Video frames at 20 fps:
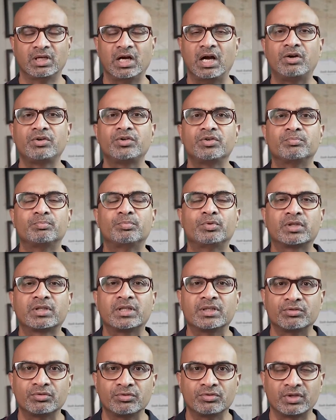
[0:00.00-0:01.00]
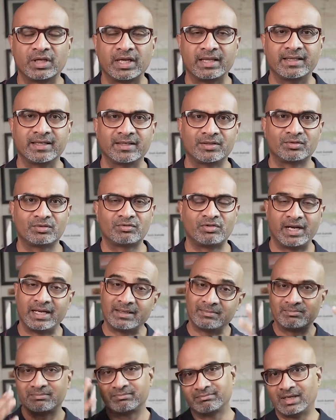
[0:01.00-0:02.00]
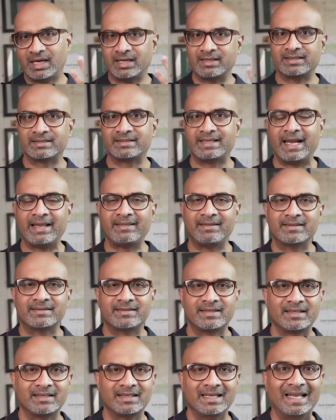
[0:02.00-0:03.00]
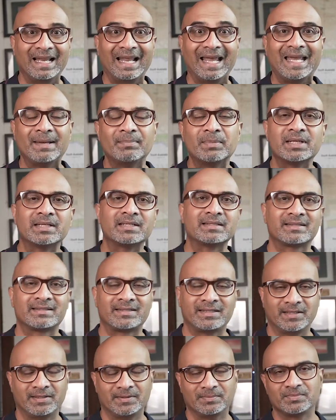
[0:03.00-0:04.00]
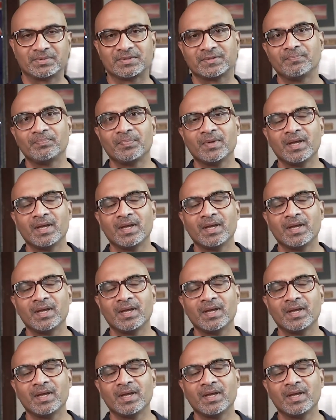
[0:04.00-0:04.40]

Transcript: how do you put the two together to try and understand this in layman's terms?